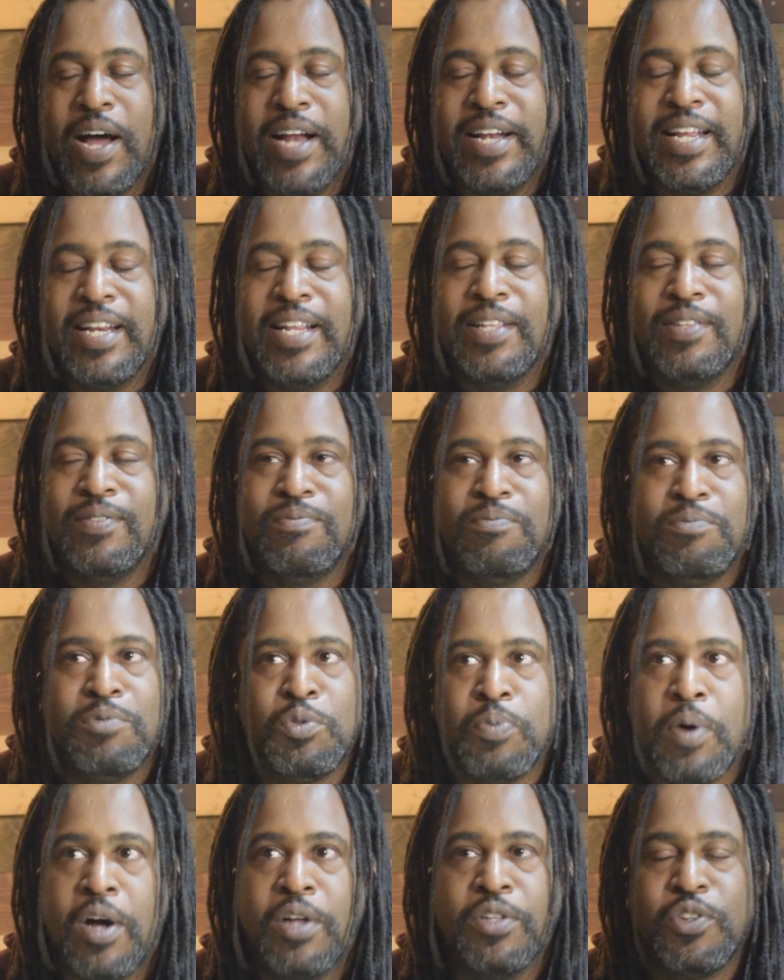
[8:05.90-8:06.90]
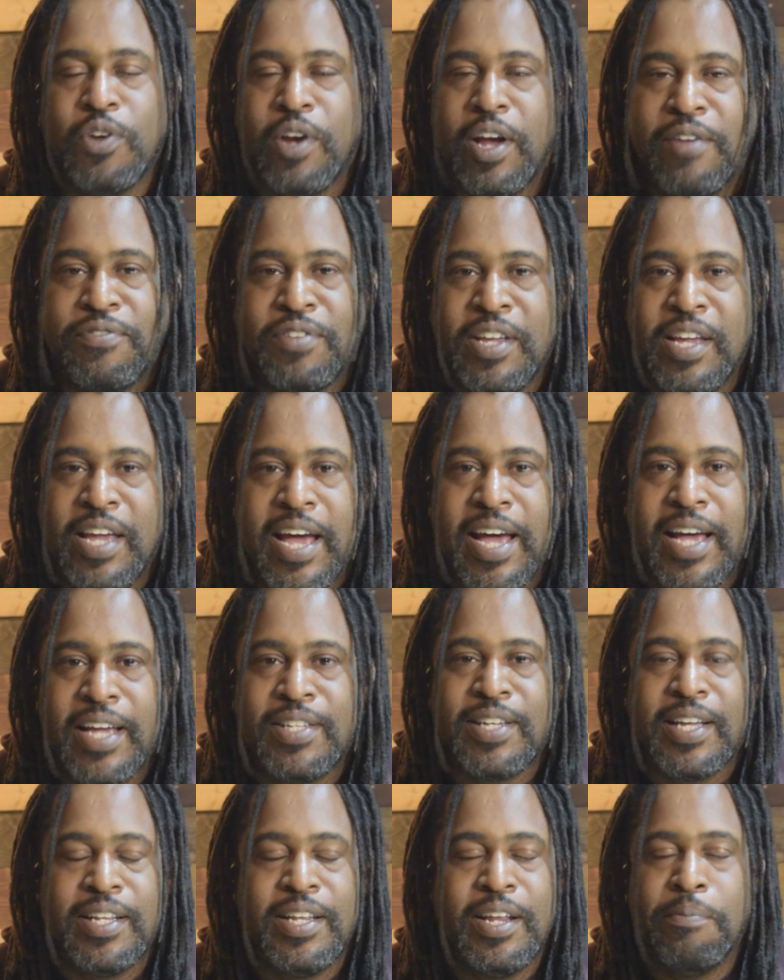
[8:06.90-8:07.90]
though I didn't sponsor
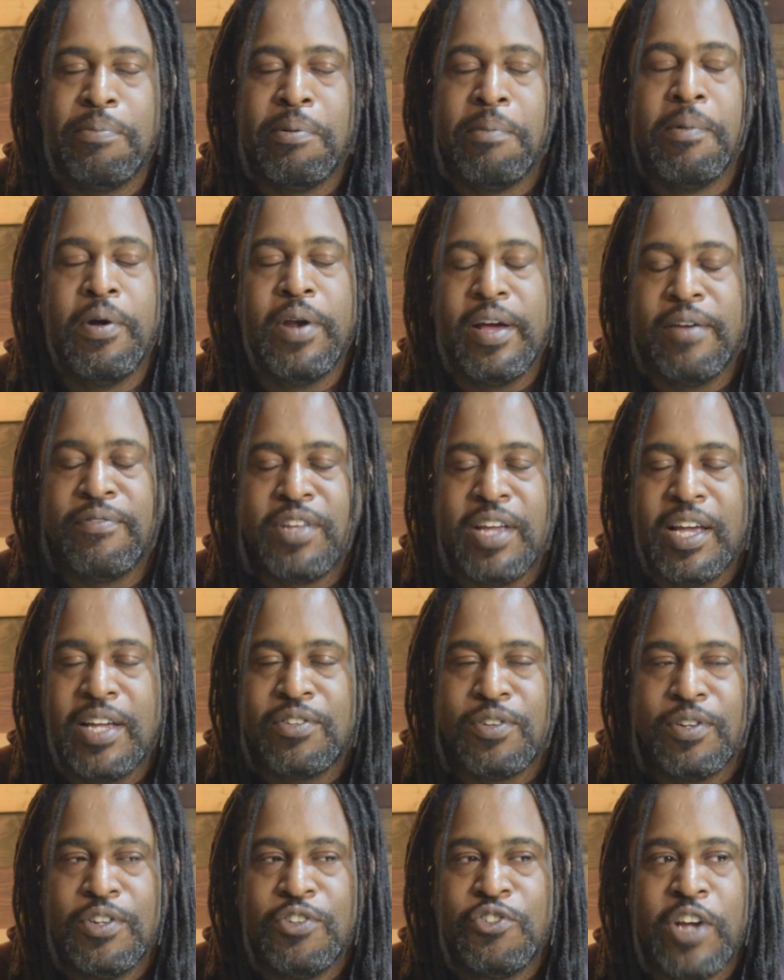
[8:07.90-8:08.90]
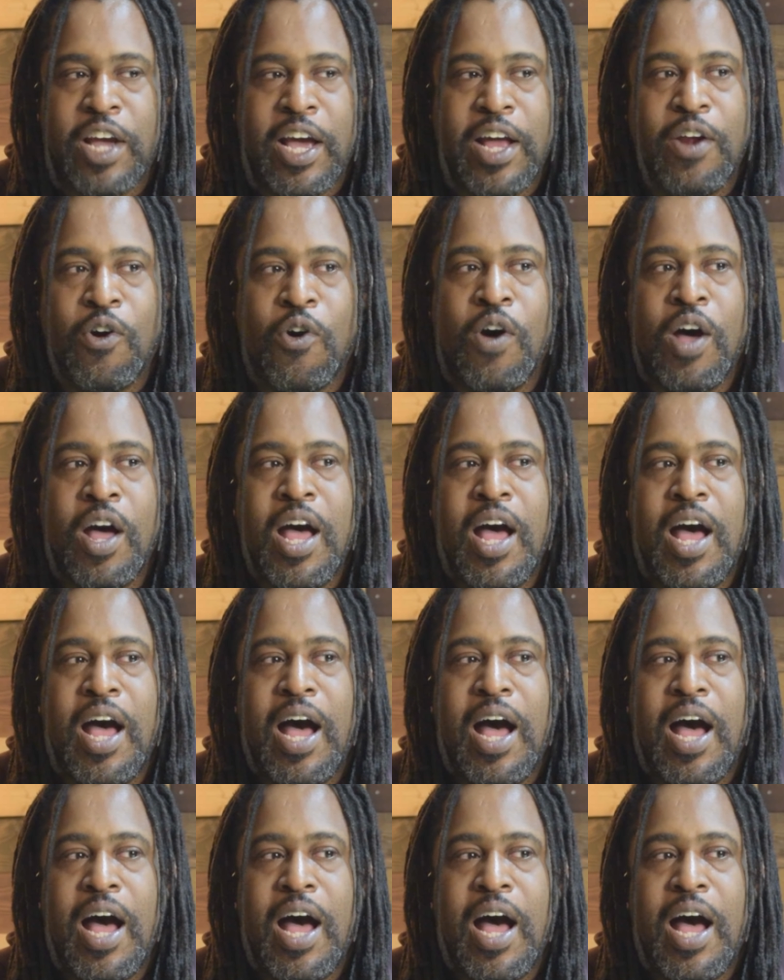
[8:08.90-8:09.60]
FTX, I didn't promote FTX on this channel,